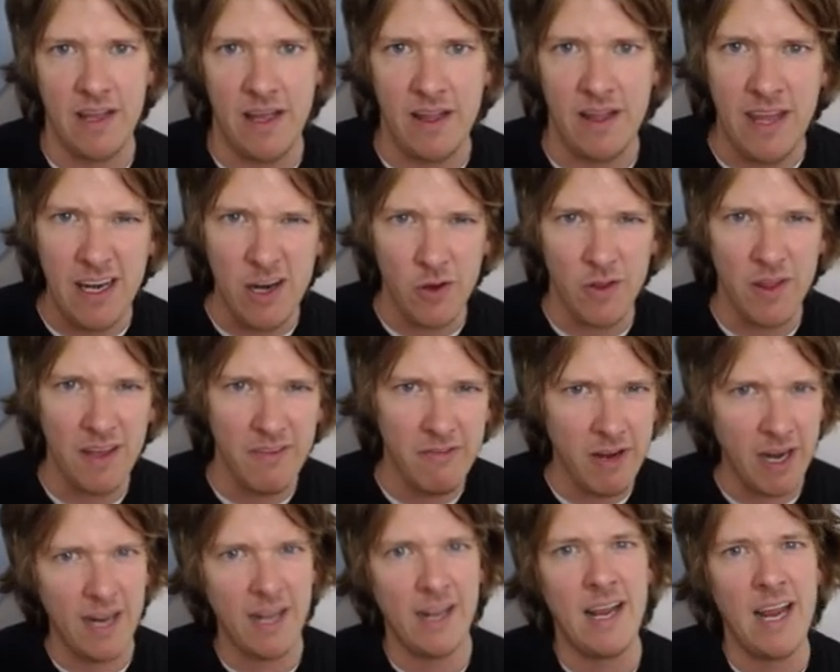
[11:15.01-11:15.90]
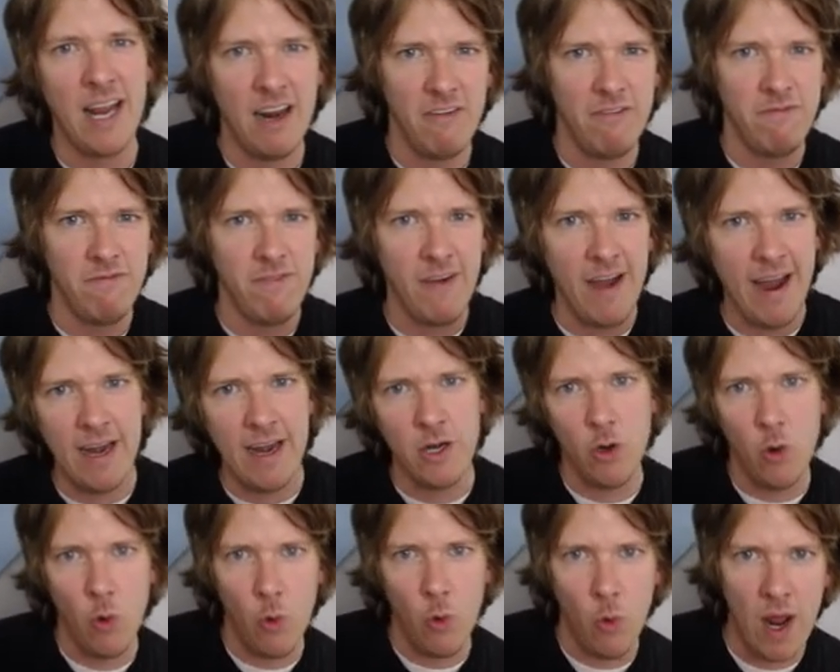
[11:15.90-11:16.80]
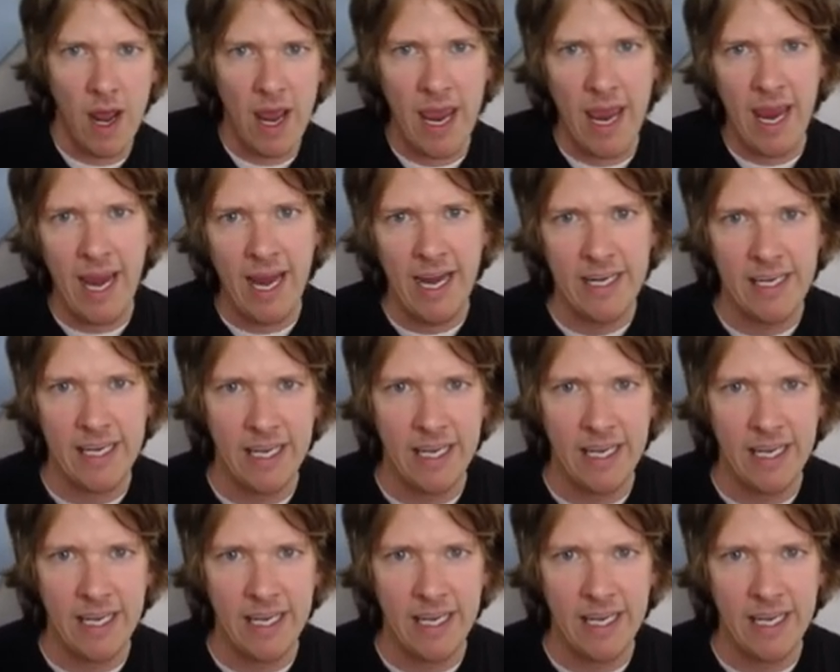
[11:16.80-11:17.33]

And they know they've got to kind of find a way to